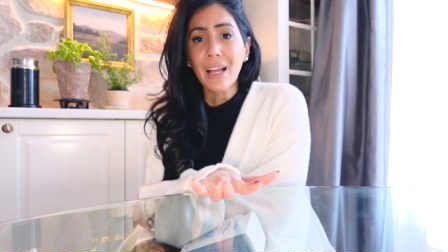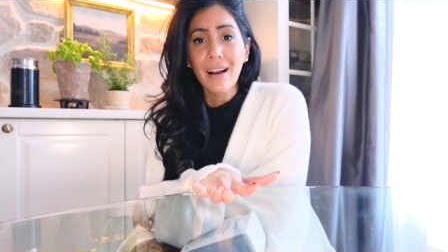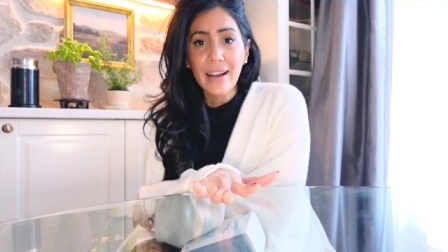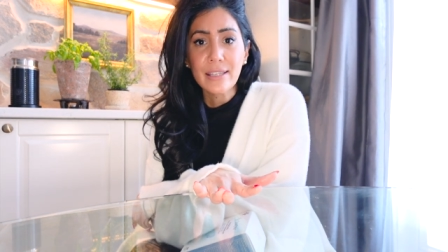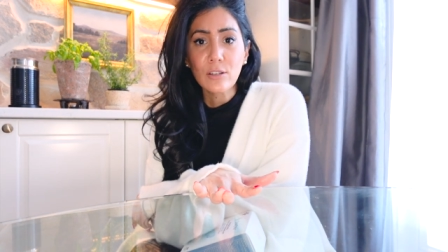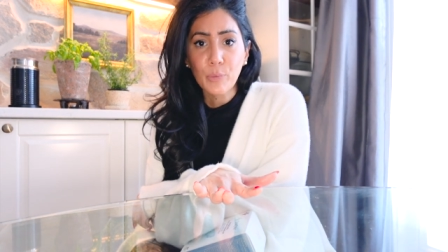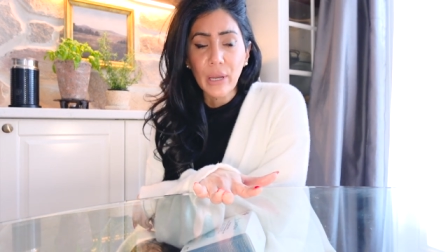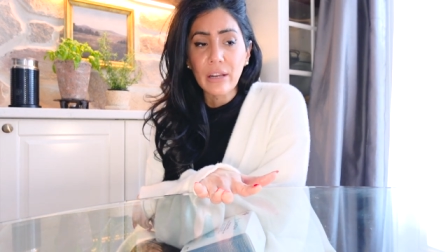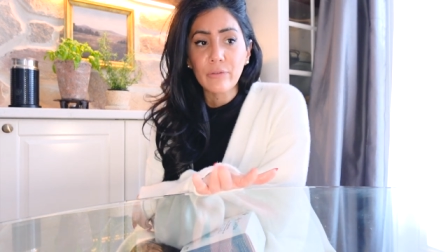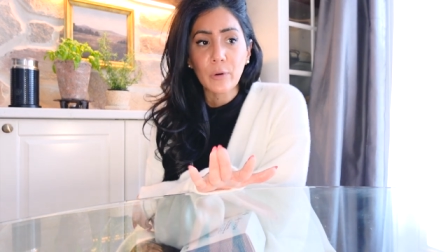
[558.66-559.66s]
I still
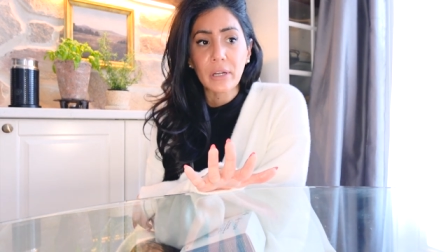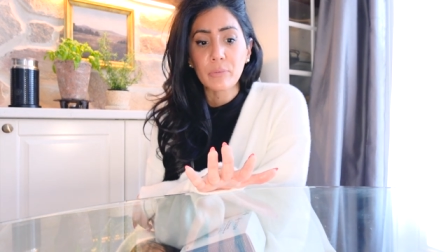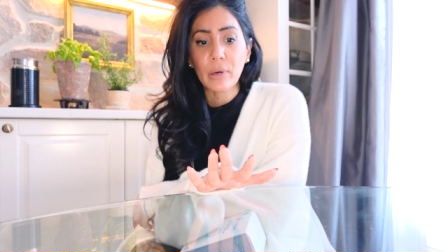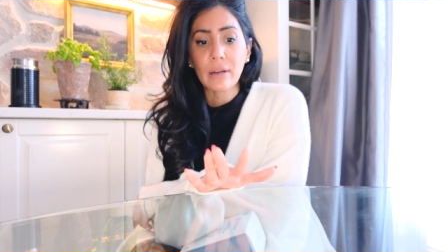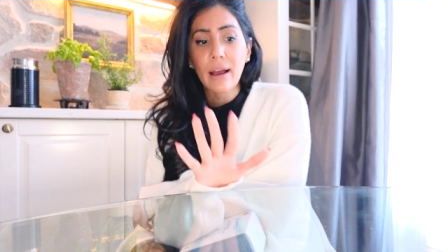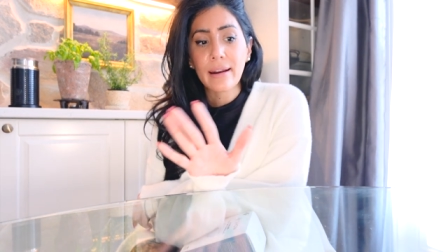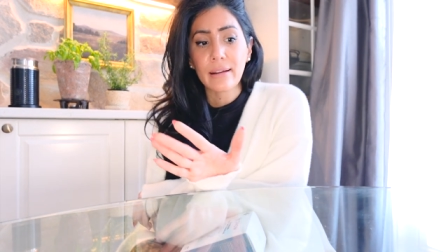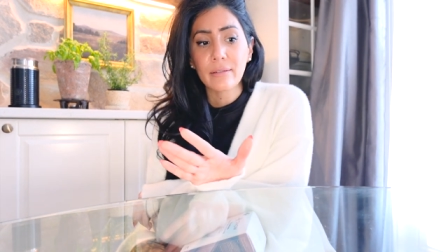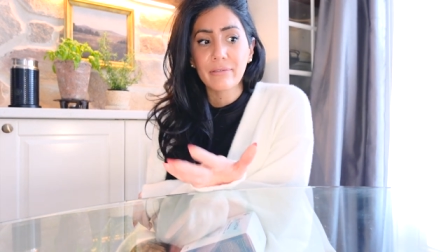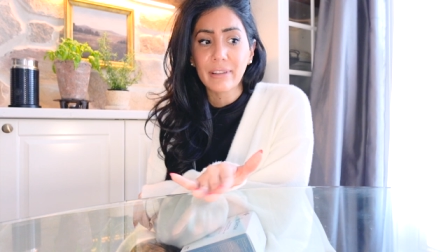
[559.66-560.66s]
paid for it, but I
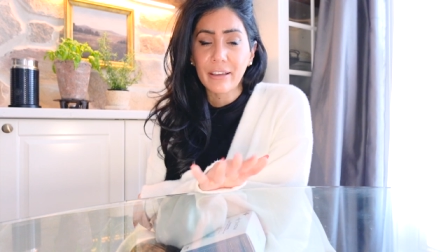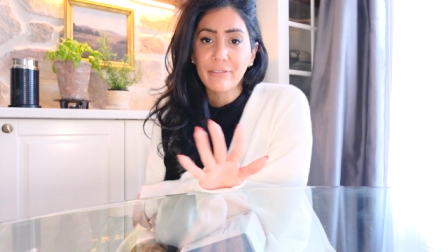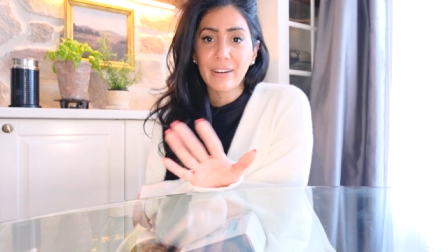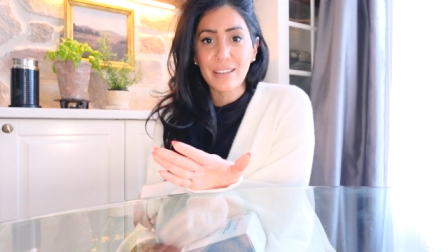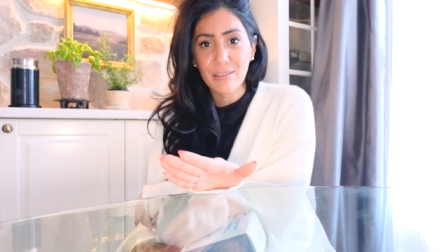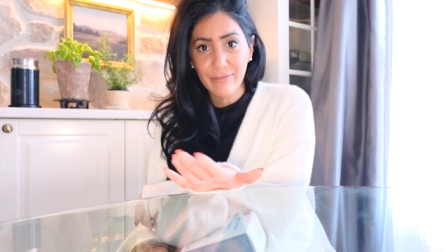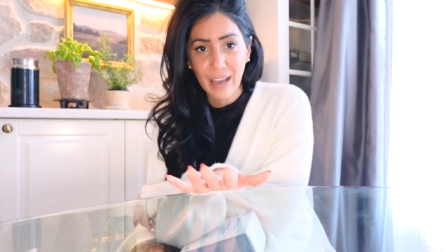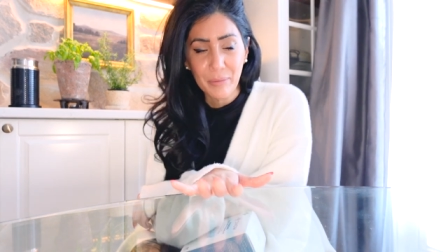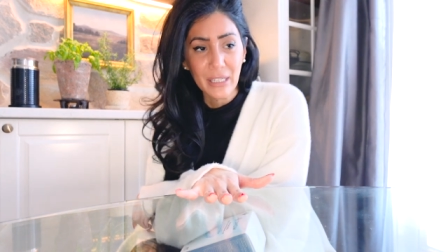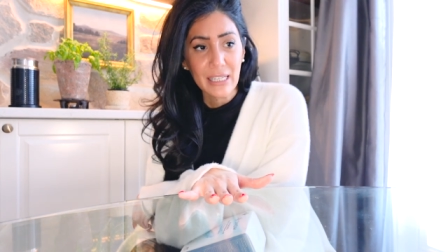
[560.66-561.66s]
did like friend and
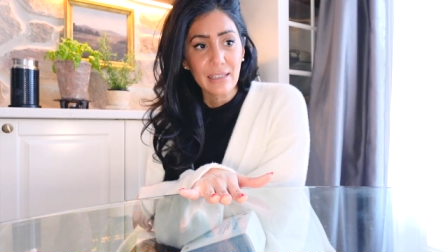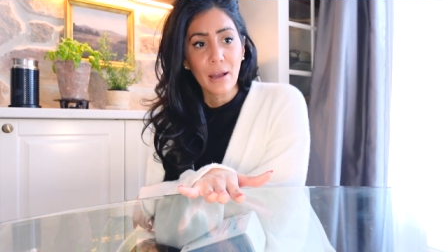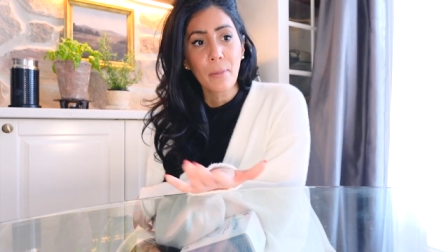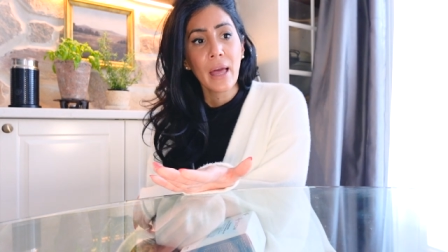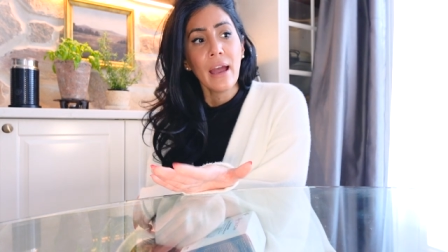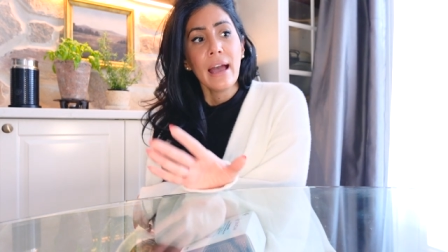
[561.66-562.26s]
family discount.